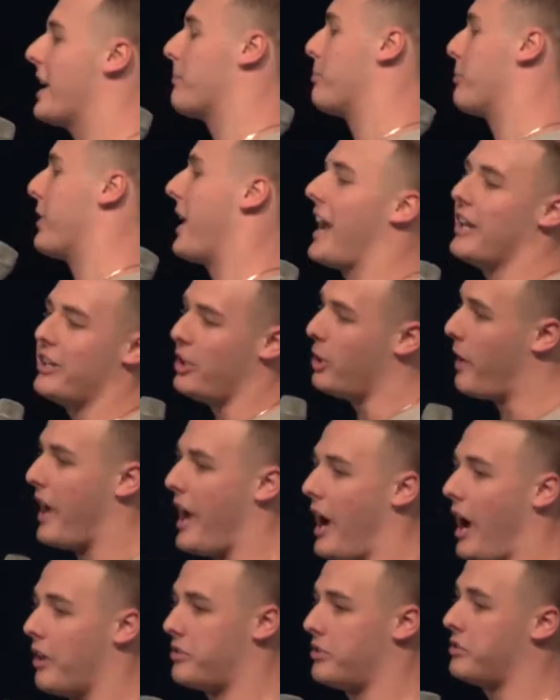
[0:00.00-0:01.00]
brand new
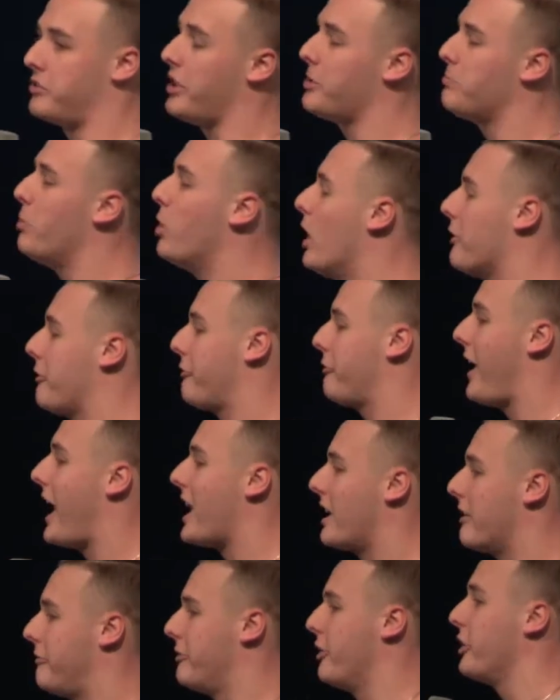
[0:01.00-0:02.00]
houses. He's more a fan
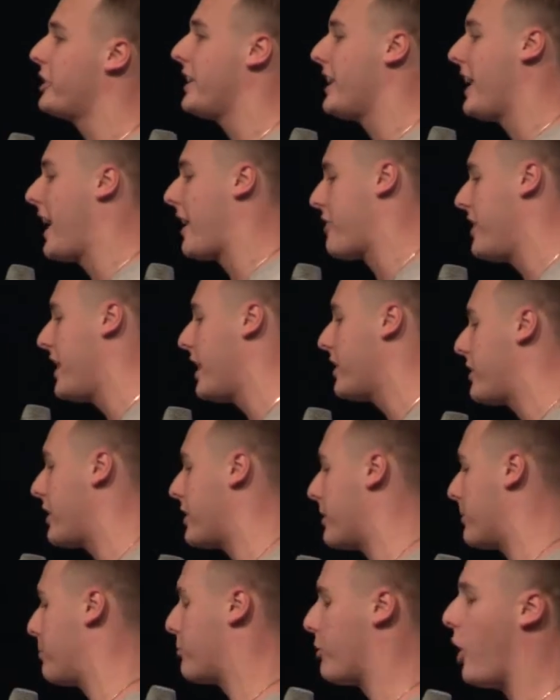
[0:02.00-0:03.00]
of looking at things that
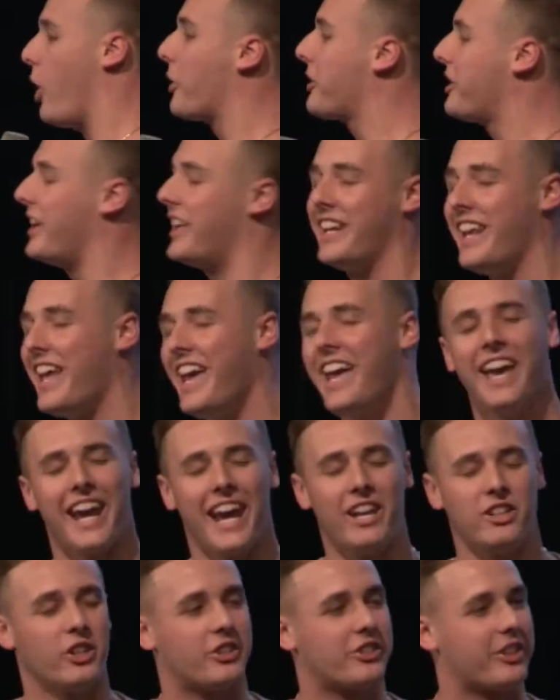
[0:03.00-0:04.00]
are broken.
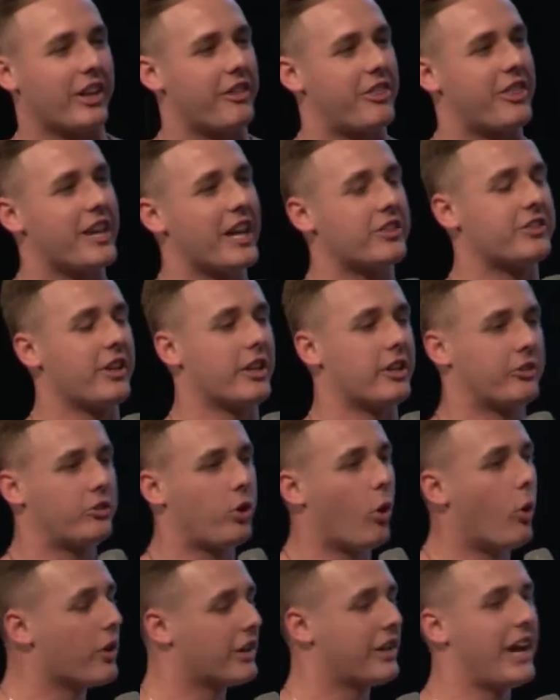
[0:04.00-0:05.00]
He looks at things that are
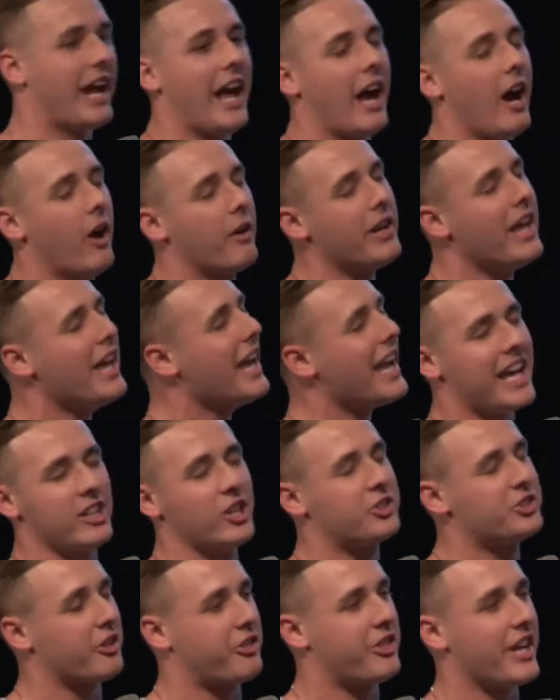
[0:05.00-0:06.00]
torn down. He
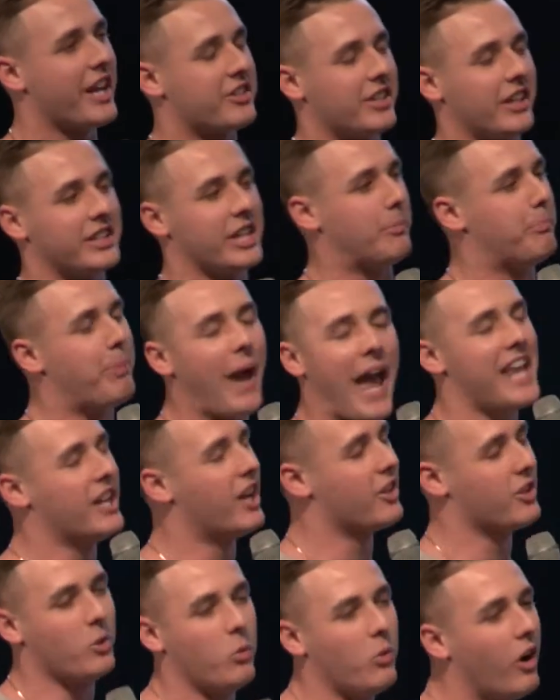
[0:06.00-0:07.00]
looks at things that need paint
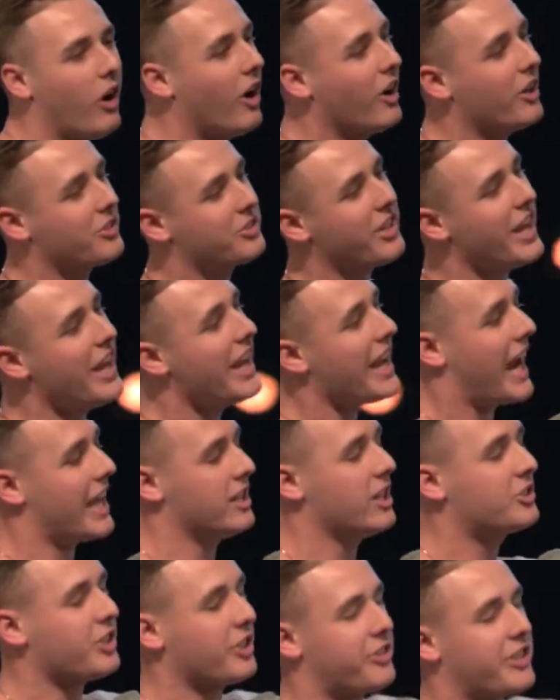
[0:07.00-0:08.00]
on the walls. He
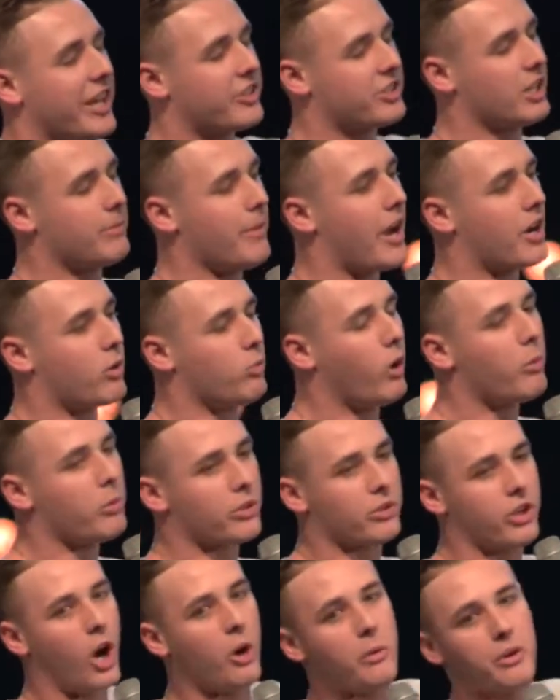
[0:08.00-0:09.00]
looks at things no matter what we're
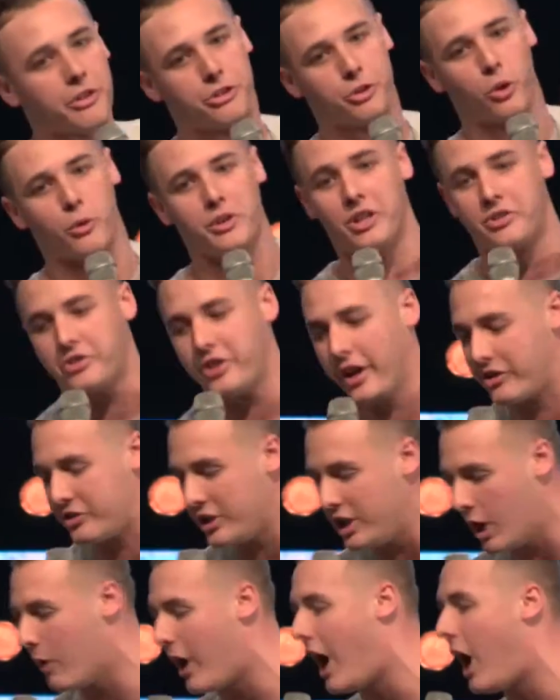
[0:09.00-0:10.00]
going through, and he says,
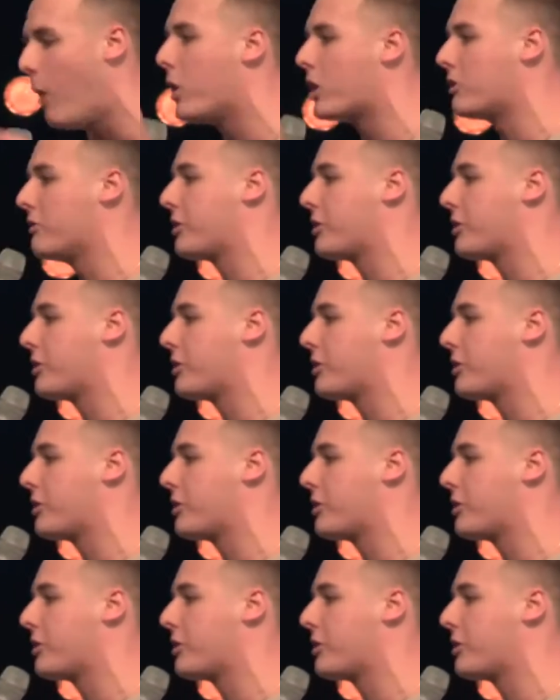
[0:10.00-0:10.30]
I want to